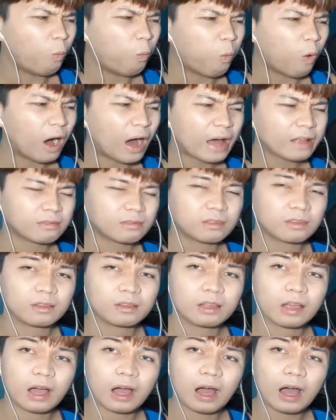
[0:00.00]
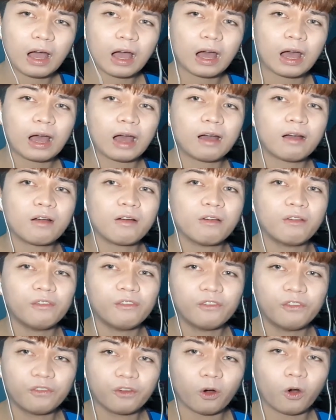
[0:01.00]
What a
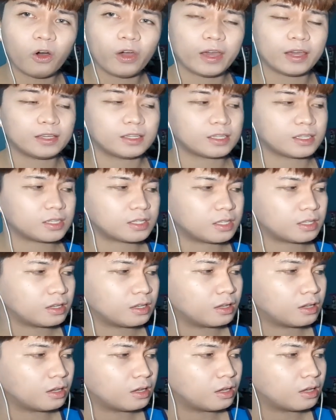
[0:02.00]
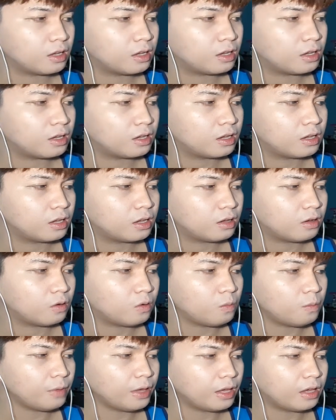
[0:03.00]
voice.
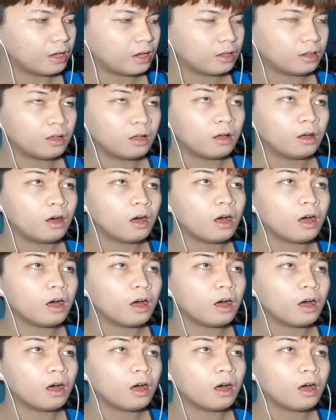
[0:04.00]
Oh my god,